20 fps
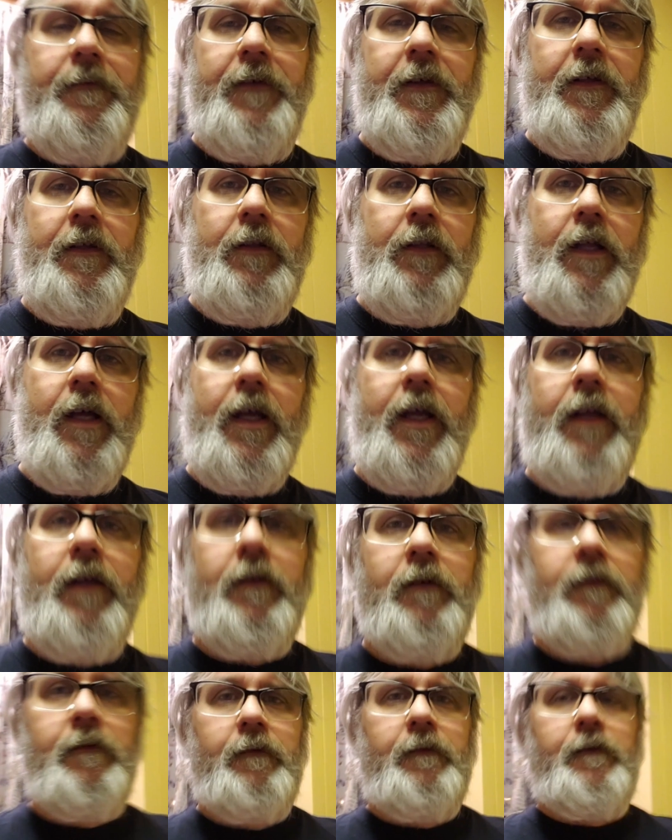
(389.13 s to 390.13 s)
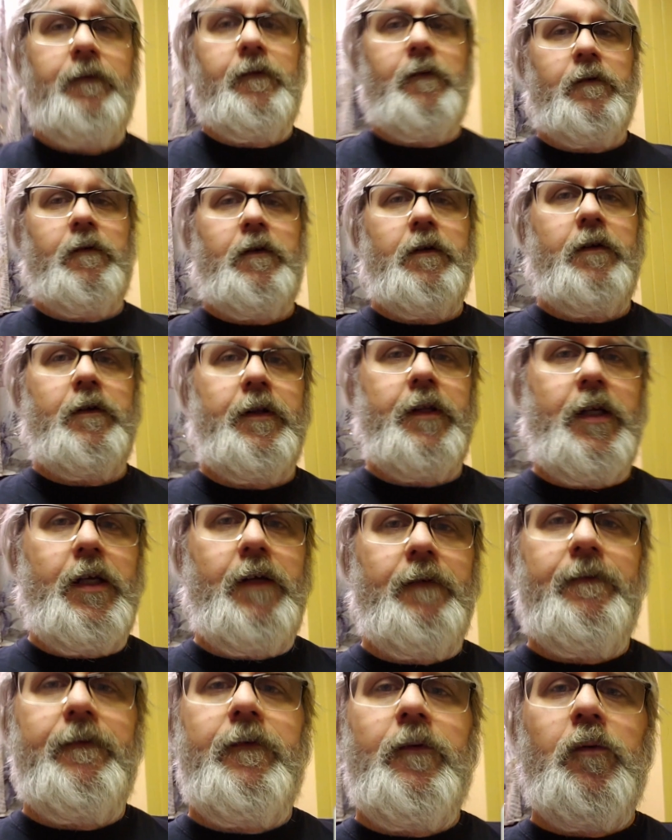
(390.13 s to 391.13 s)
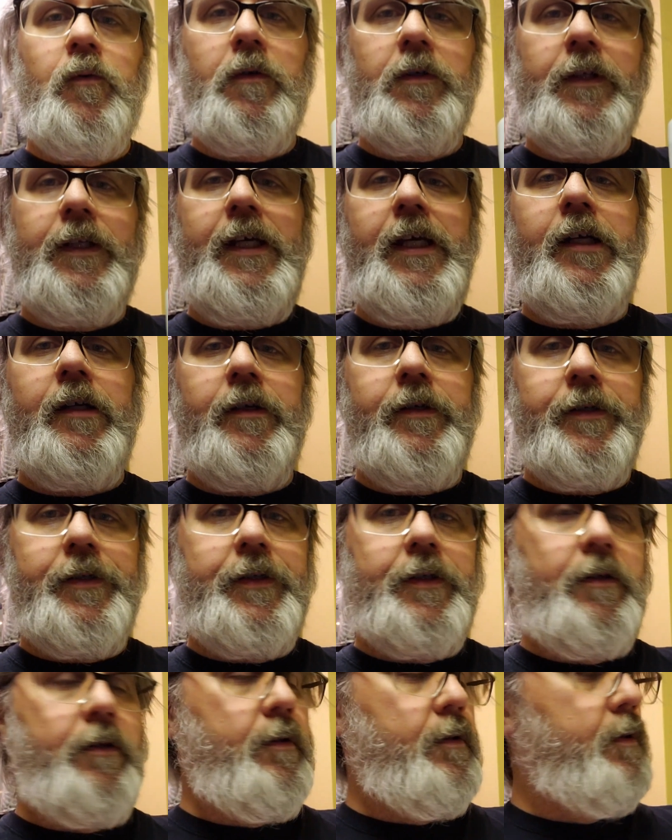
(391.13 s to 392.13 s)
fill line for the 4 liters,